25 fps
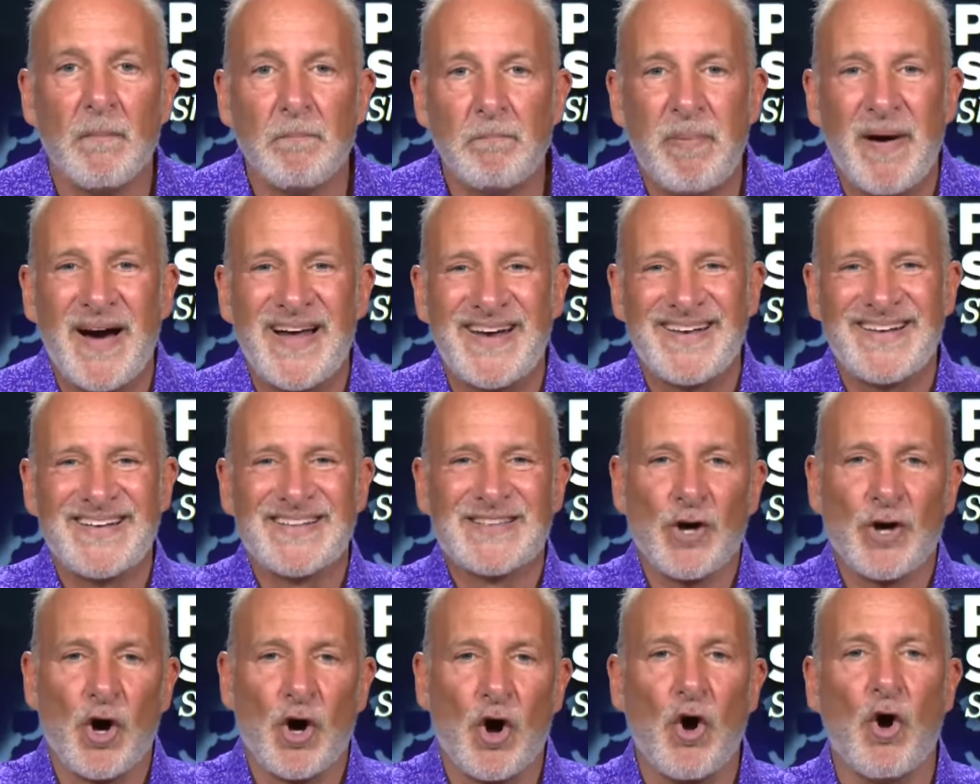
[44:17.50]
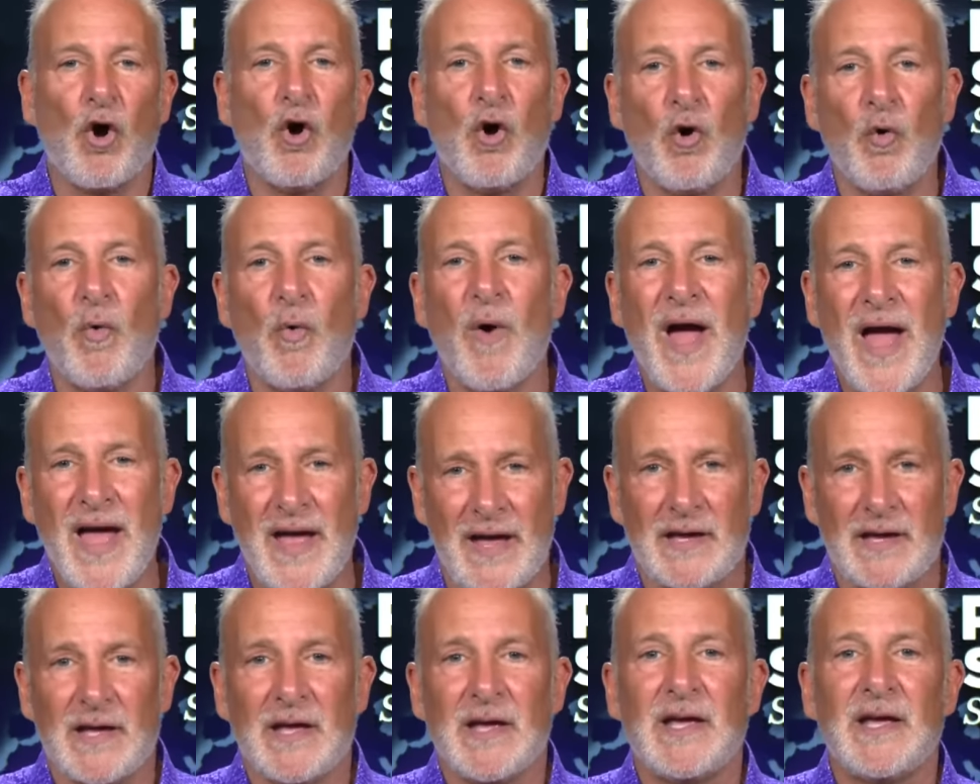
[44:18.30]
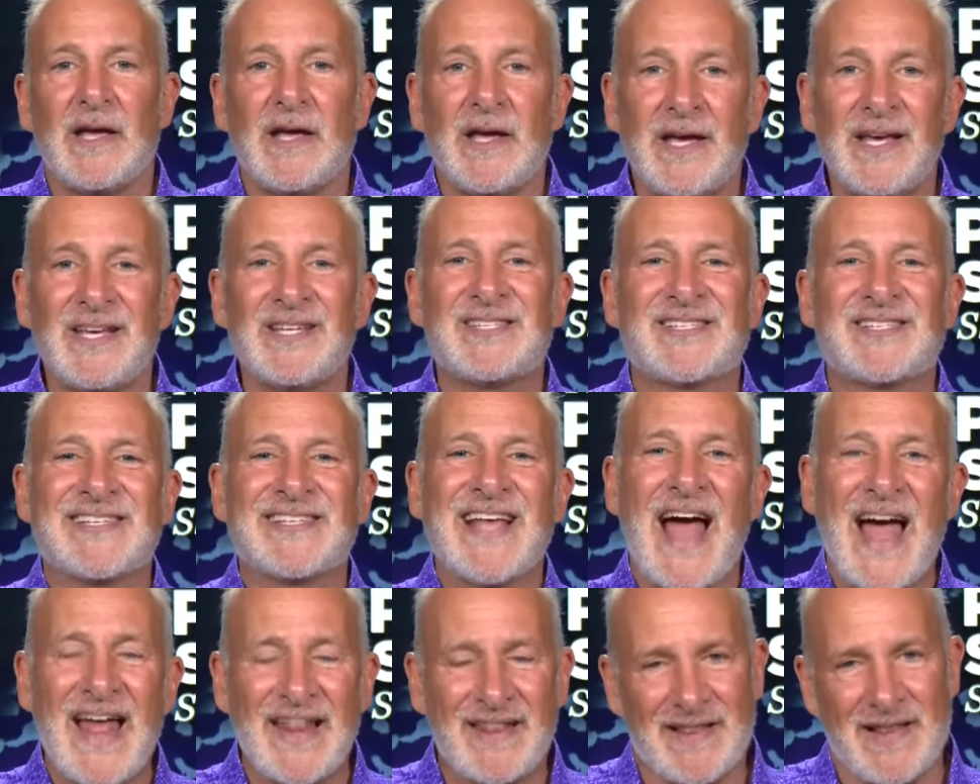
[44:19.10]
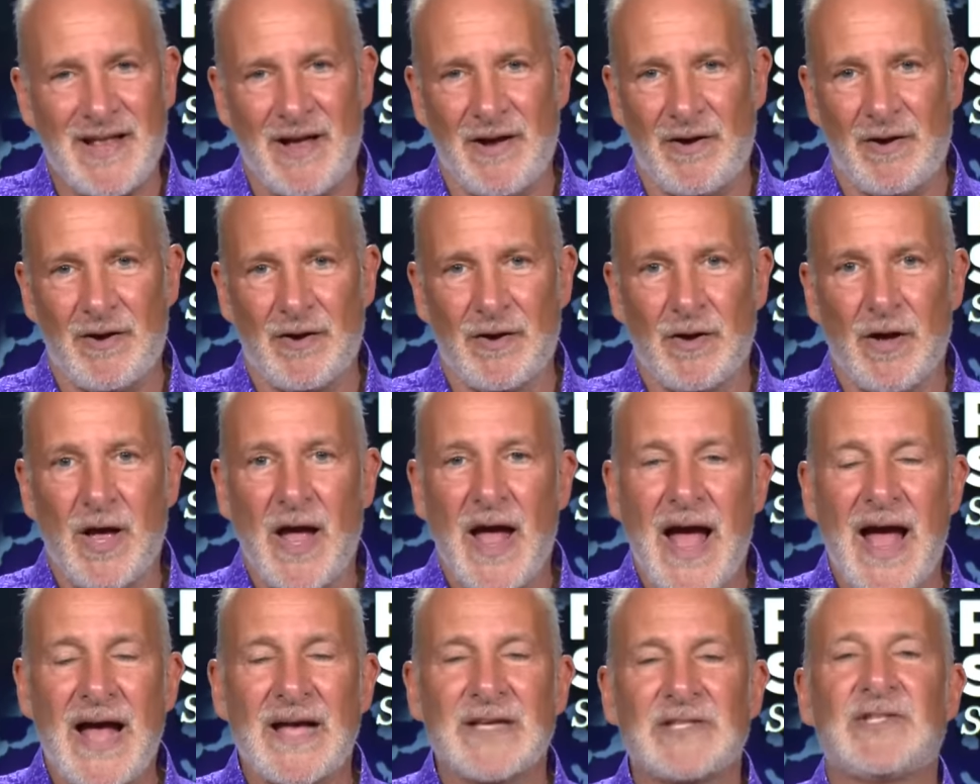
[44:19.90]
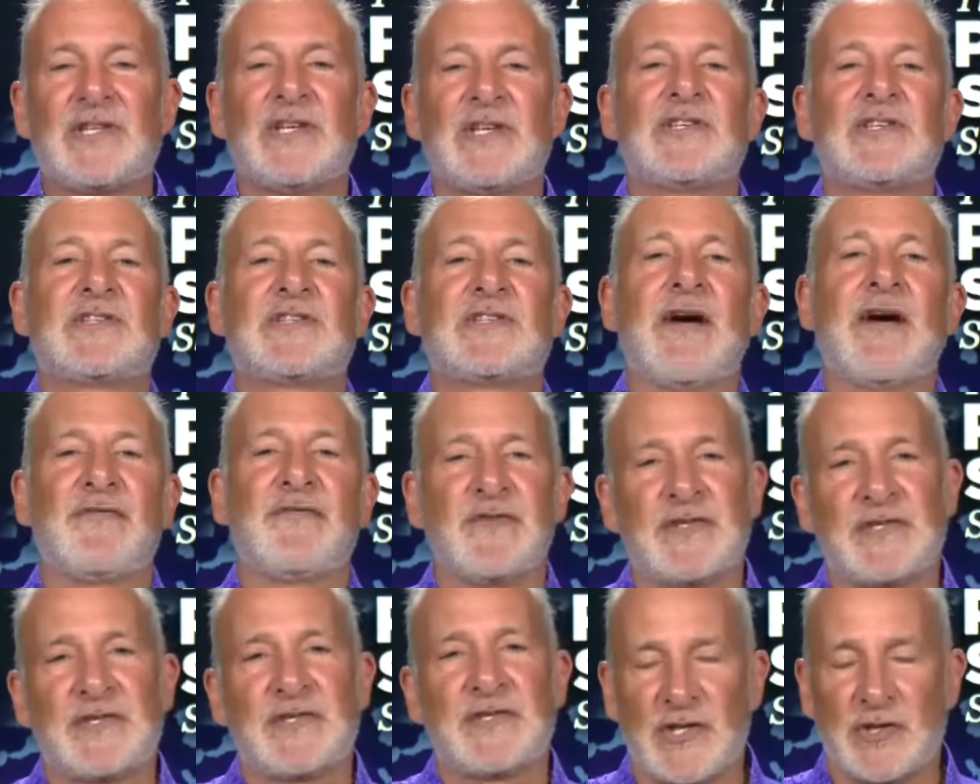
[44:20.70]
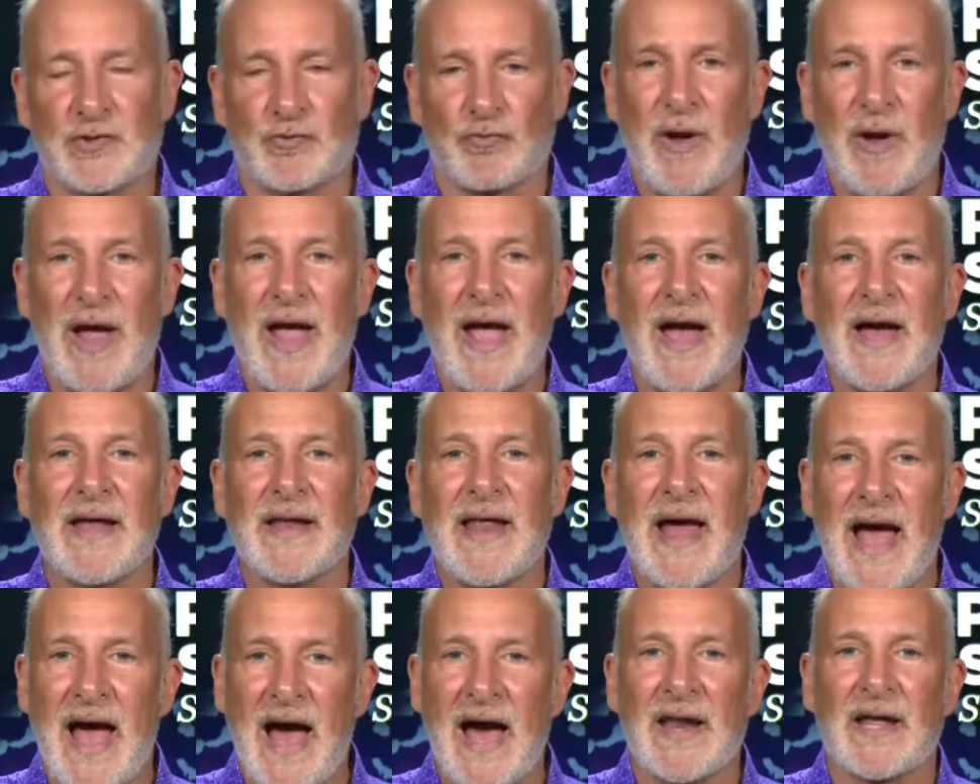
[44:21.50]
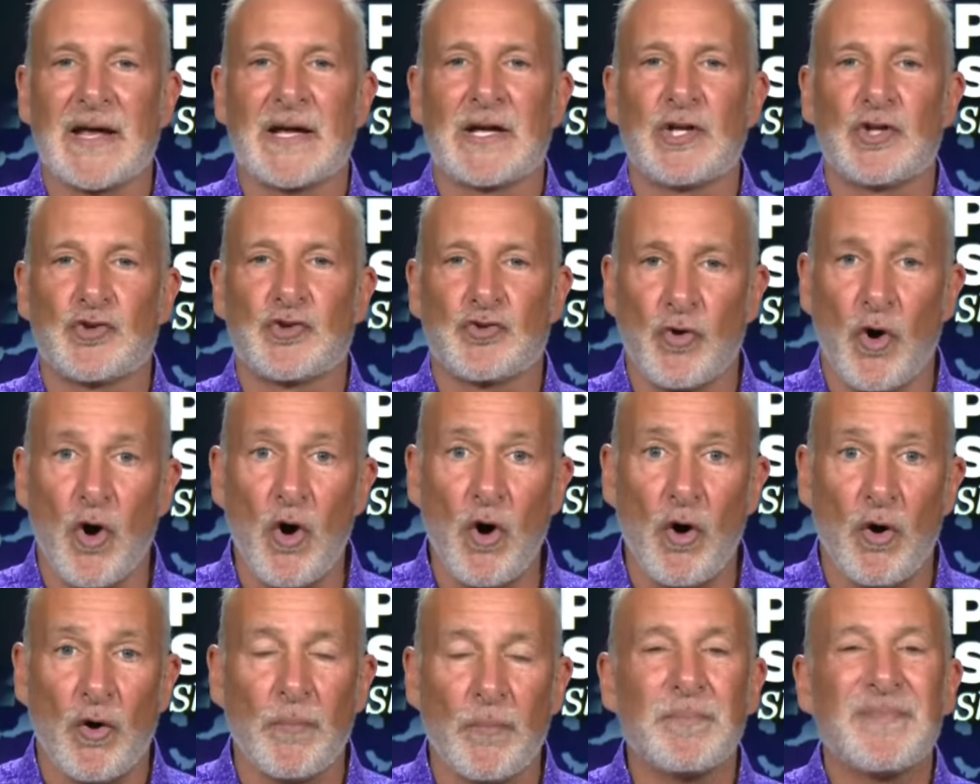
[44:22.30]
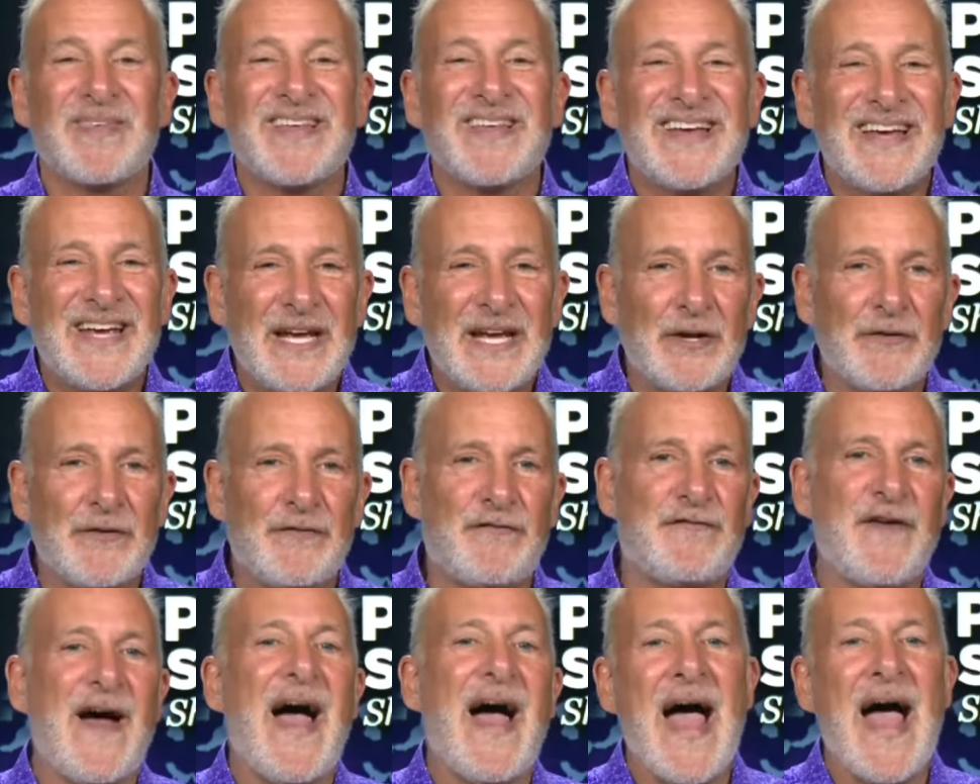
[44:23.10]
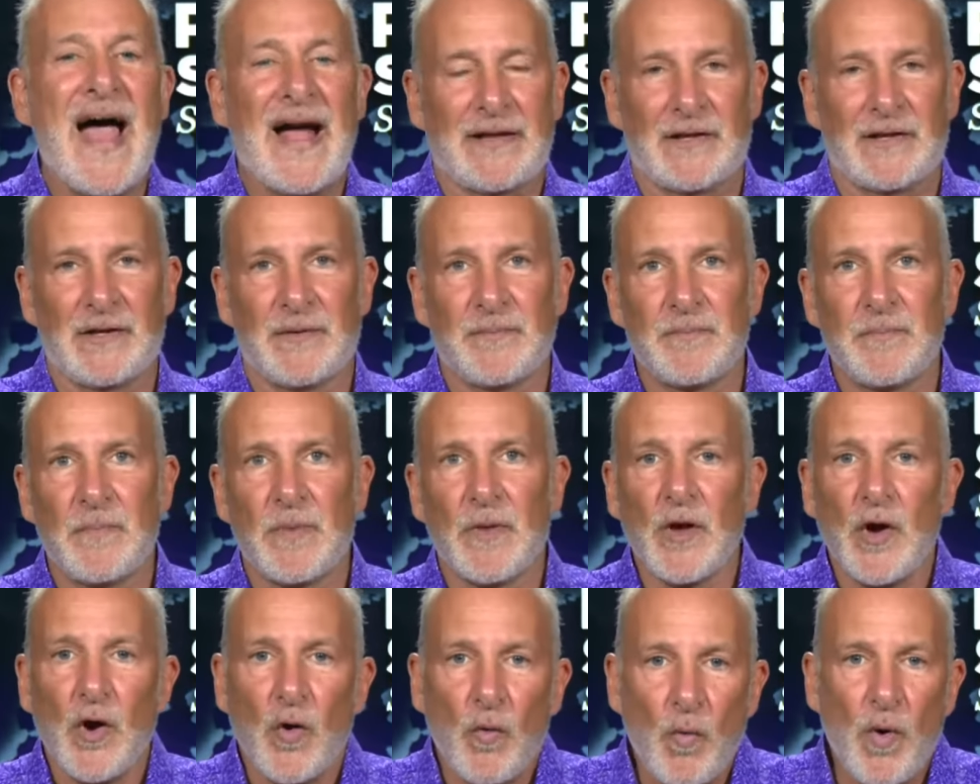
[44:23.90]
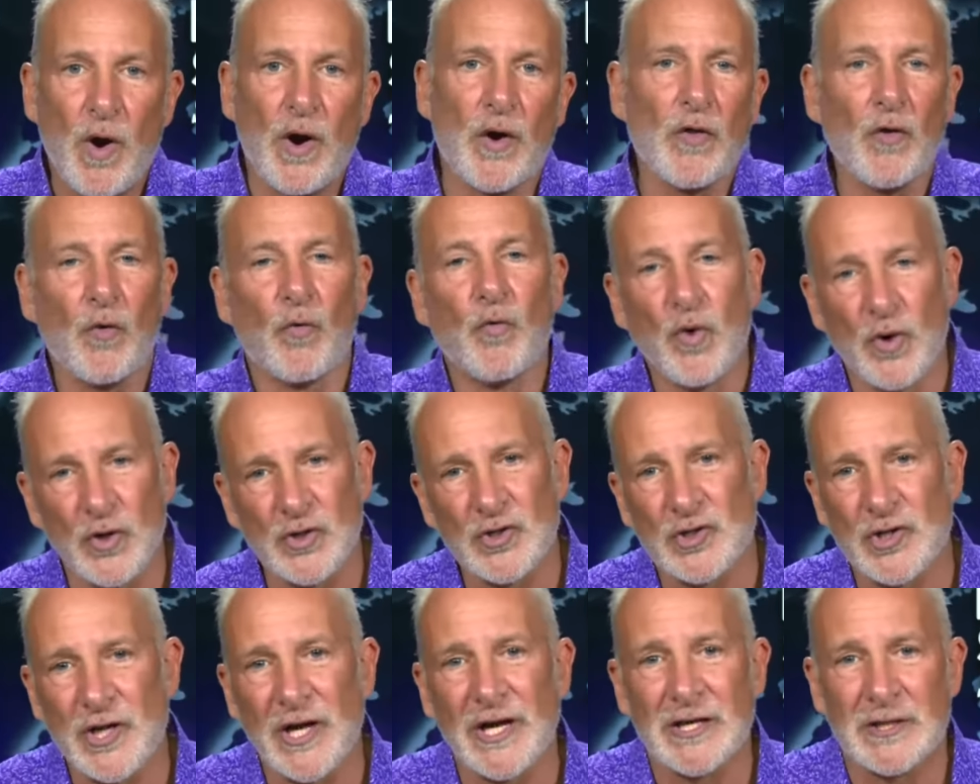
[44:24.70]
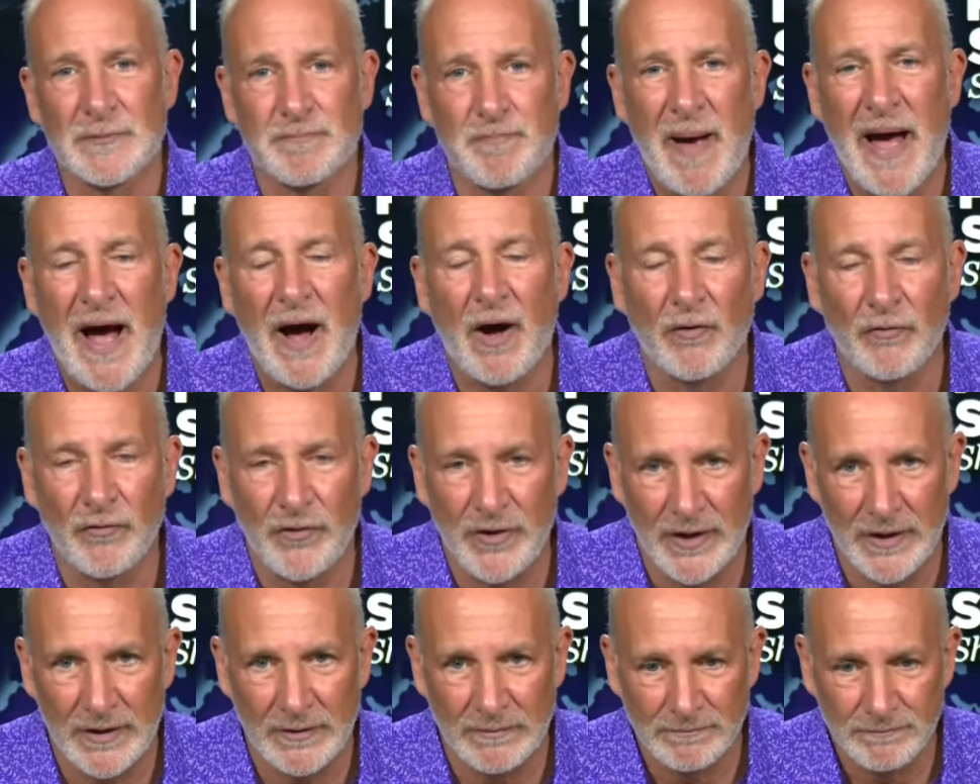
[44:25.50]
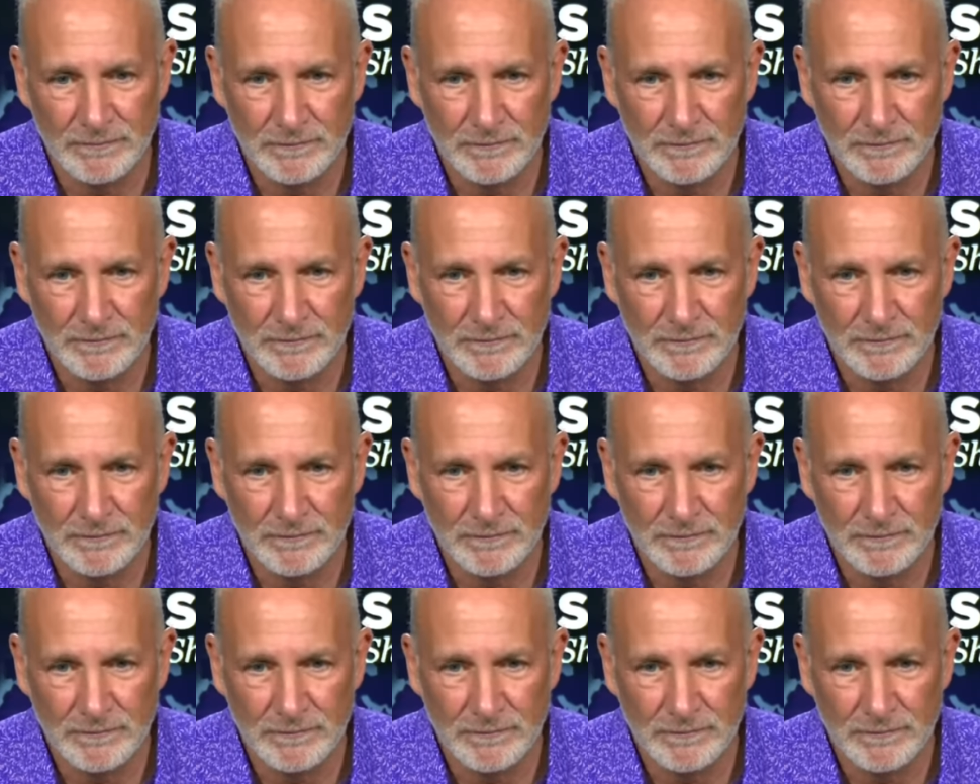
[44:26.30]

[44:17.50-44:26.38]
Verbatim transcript: But the whole way he sat there as these deficits ran out of control. In fact, one of the worst things Powell did